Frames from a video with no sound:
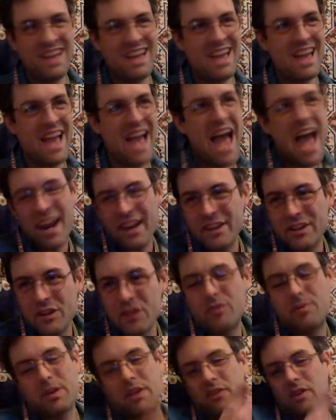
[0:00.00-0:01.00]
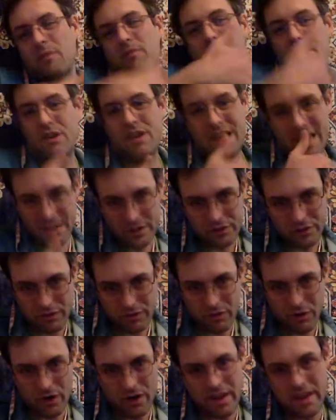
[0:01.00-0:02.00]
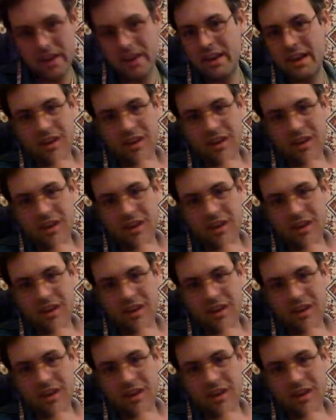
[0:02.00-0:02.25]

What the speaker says: attitudes, because I'm very introverted